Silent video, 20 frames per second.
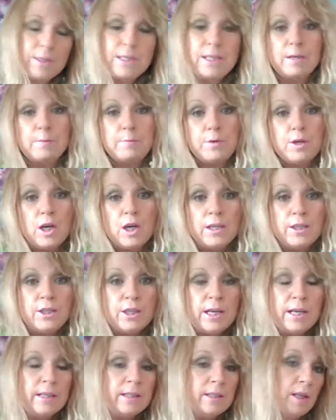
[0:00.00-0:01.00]
Was it a
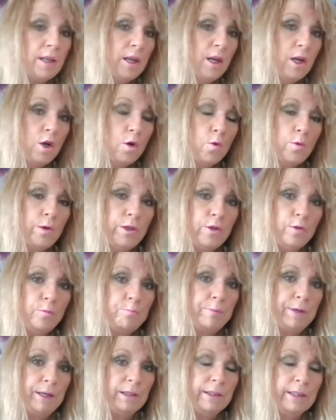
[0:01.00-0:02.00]
project? Were you
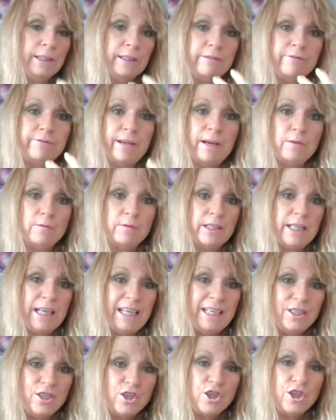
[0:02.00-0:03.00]
building a
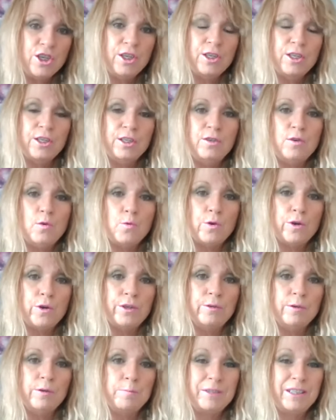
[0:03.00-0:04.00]
foundation? Were
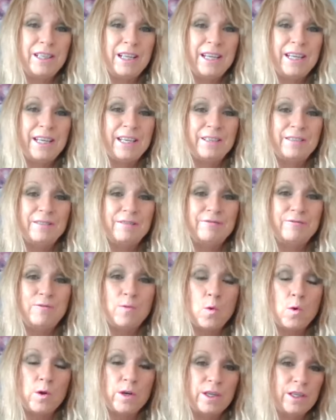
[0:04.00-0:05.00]
you applying
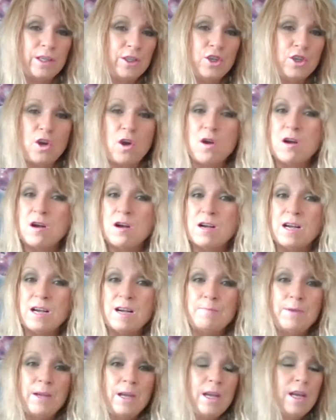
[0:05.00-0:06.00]
for a
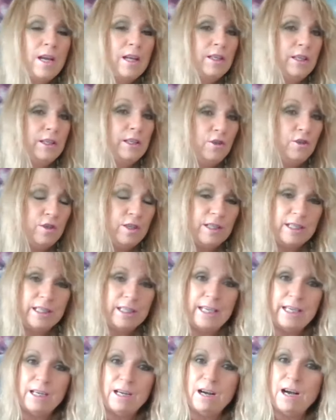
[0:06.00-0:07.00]
job? Did you just
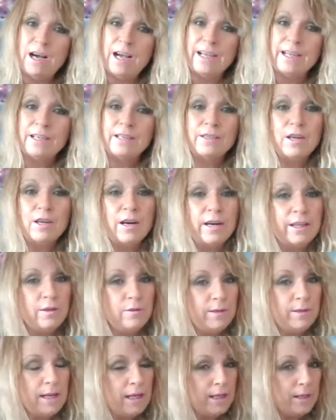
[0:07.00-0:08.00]
get hired? Are
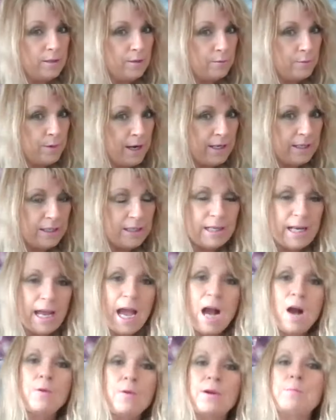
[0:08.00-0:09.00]
you getting a raise
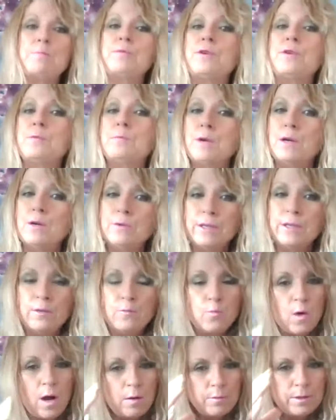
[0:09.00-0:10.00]
now or
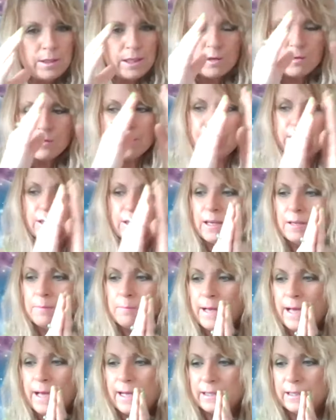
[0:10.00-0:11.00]
promoted? What was going on
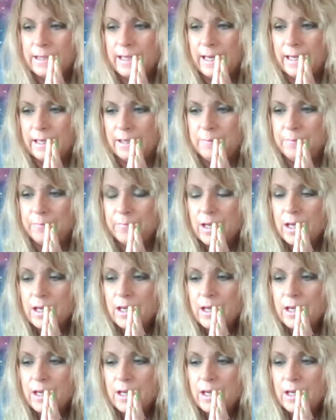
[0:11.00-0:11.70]
back then?